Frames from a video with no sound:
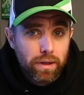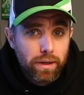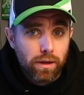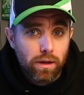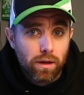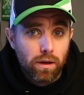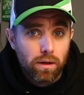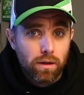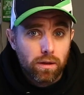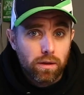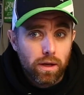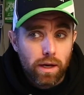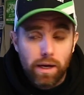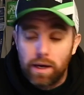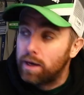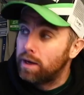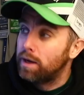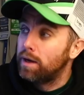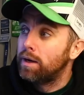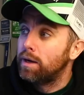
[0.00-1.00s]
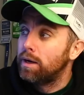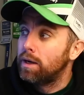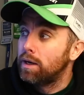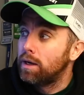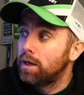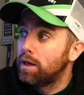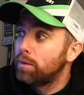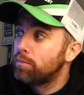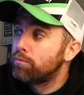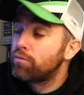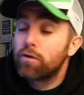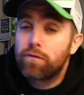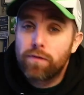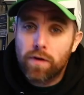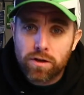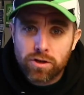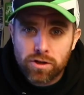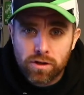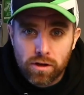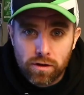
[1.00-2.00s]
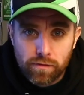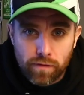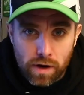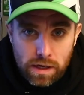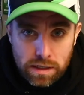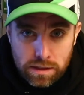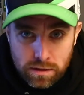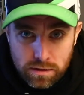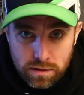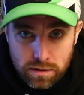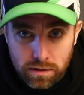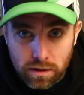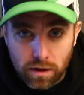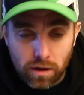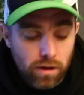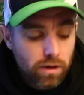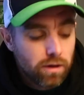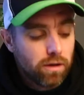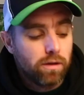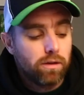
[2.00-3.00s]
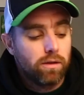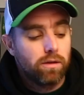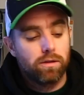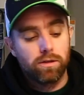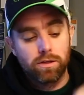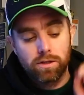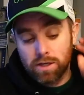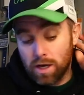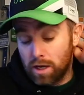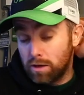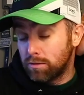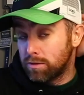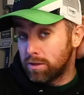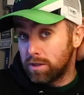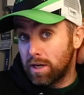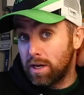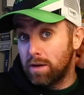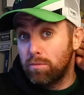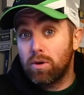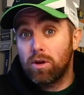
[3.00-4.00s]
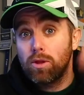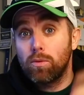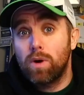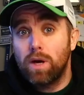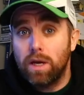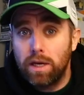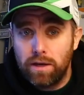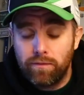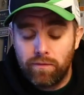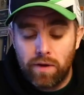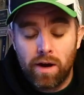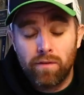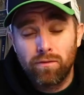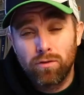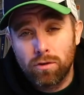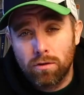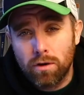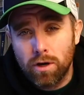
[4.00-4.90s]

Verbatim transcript: a little uh, professional advice on the channel today. By the way, if you haven't